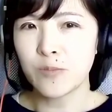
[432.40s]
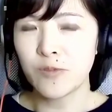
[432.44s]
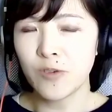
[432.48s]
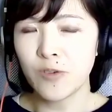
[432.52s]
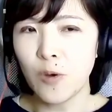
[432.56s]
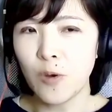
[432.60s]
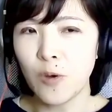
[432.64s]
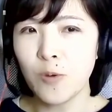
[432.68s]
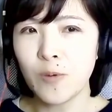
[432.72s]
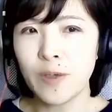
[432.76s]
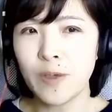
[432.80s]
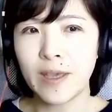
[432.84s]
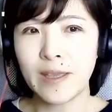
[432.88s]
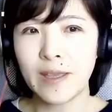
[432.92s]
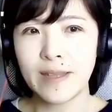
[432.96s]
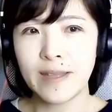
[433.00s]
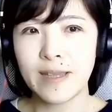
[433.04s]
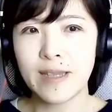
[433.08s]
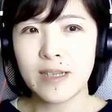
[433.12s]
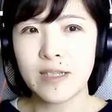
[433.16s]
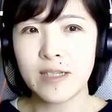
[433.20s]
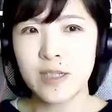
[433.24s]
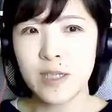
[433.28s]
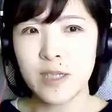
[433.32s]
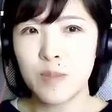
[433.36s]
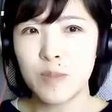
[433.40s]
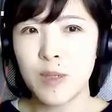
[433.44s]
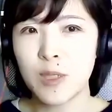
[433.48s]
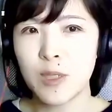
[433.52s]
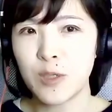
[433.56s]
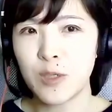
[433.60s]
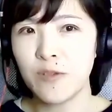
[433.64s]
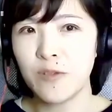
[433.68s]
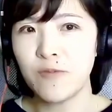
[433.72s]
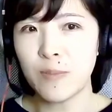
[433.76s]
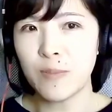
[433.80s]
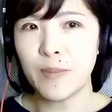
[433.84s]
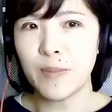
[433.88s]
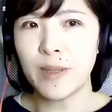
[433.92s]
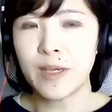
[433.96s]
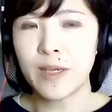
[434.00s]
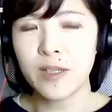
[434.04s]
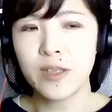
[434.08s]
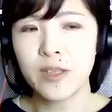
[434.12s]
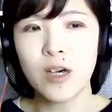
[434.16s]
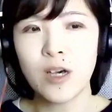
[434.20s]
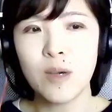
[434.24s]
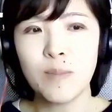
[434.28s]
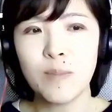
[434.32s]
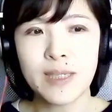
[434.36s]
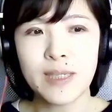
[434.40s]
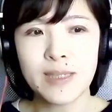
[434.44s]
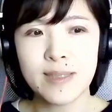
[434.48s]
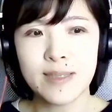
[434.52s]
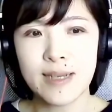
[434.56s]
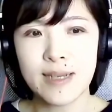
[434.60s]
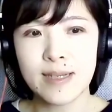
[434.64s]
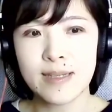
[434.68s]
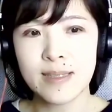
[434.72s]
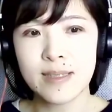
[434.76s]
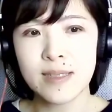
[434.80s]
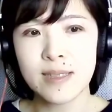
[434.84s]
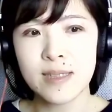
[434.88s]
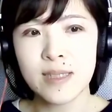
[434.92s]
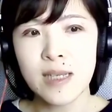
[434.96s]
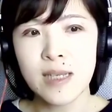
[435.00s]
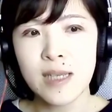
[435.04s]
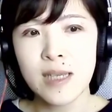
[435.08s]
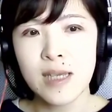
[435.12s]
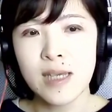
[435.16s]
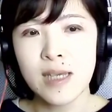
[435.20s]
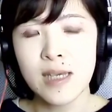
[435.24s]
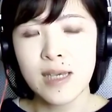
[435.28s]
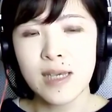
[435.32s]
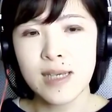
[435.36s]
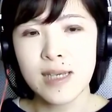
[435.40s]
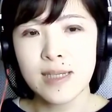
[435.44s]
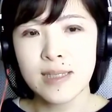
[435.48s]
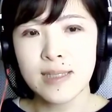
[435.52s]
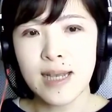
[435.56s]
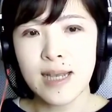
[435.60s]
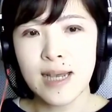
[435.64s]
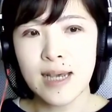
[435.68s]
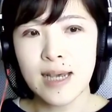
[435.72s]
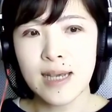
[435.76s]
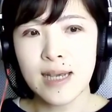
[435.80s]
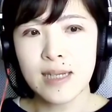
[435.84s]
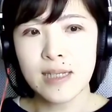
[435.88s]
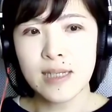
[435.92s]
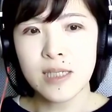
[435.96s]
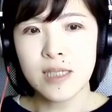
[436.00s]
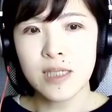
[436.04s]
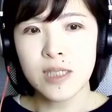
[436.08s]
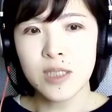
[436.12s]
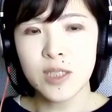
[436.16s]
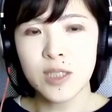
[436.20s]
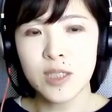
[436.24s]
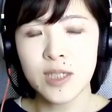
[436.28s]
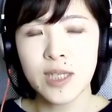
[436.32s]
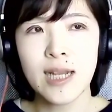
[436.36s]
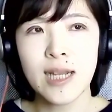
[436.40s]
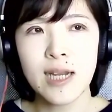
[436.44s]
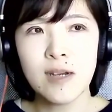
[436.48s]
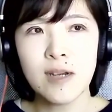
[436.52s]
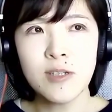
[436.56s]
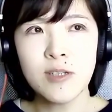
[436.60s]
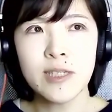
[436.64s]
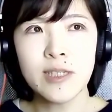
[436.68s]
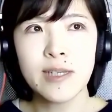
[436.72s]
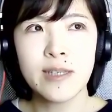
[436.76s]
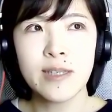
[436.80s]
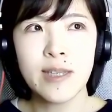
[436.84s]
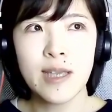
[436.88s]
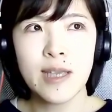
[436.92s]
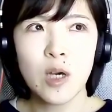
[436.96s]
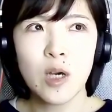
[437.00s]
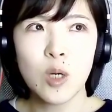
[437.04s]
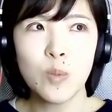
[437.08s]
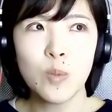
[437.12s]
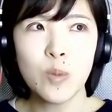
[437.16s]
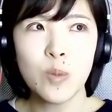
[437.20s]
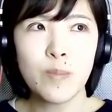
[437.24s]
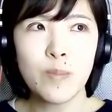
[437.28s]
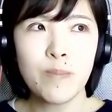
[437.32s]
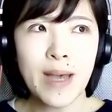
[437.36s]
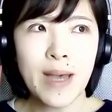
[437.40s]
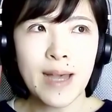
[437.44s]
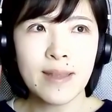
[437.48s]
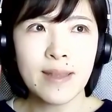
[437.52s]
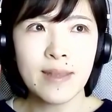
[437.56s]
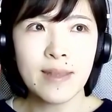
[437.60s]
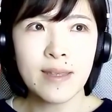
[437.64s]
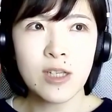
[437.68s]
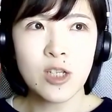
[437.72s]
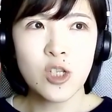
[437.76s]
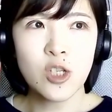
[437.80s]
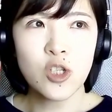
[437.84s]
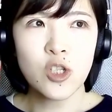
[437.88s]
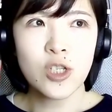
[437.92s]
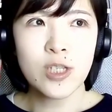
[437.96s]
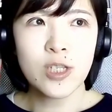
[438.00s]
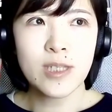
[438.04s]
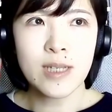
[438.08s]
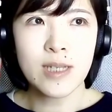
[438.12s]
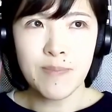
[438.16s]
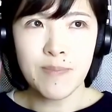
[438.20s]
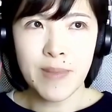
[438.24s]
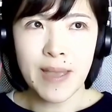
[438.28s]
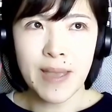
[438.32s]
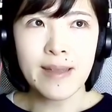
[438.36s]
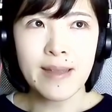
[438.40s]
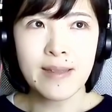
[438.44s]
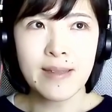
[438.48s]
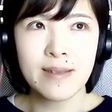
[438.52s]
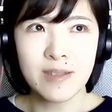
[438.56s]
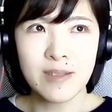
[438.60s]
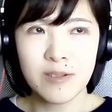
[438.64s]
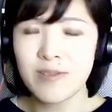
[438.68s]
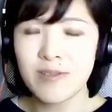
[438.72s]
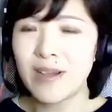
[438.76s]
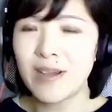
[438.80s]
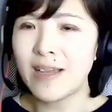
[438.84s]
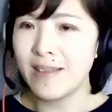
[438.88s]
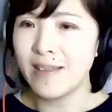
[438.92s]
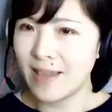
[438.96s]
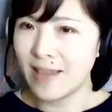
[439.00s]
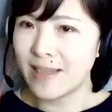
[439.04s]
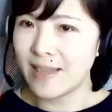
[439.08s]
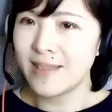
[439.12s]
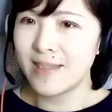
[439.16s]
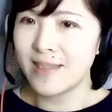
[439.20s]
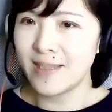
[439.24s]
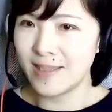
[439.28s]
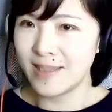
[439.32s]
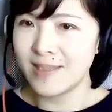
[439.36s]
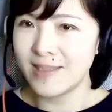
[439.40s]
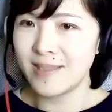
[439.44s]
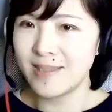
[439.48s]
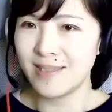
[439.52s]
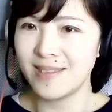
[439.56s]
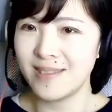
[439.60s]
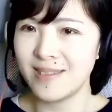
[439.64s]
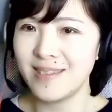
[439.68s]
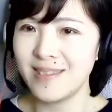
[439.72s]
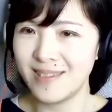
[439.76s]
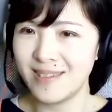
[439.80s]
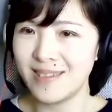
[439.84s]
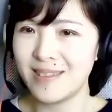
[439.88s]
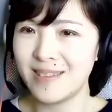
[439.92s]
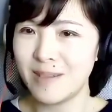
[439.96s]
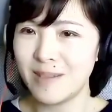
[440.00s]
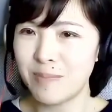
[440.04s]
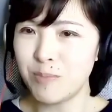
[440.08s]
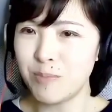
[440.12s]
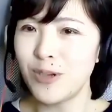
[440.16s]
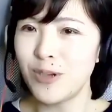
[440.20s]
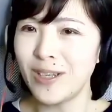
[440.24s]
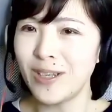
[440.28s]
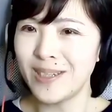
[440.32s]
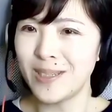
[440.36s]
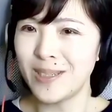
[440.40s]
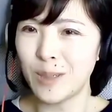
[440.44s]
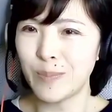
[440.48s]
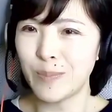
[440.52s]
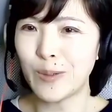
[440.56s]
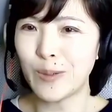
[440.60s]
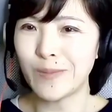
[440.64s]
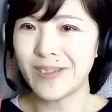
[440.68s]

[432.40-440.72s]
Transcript: role in it, especially from an economic sense, is that circularity can help manage demand, right? That's the principle of